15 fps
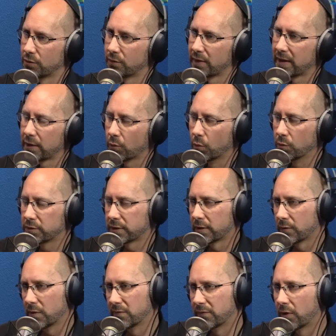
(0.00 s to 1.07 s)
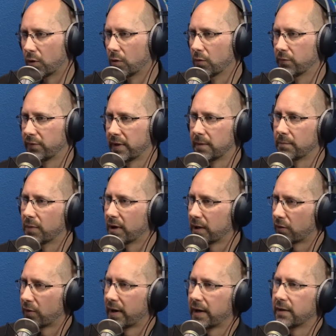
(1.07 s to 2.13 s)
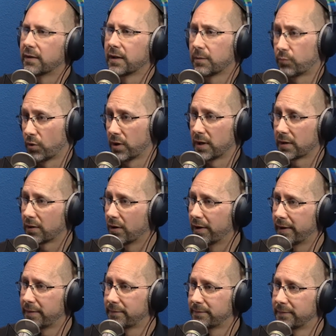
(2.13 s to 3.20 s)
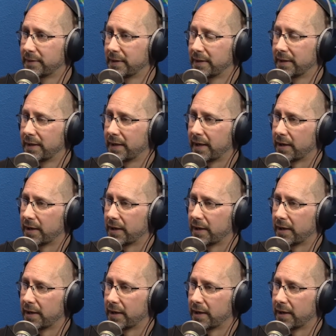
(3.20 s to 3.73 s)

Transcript: they also evolve and migrate their product line. Oh, sure.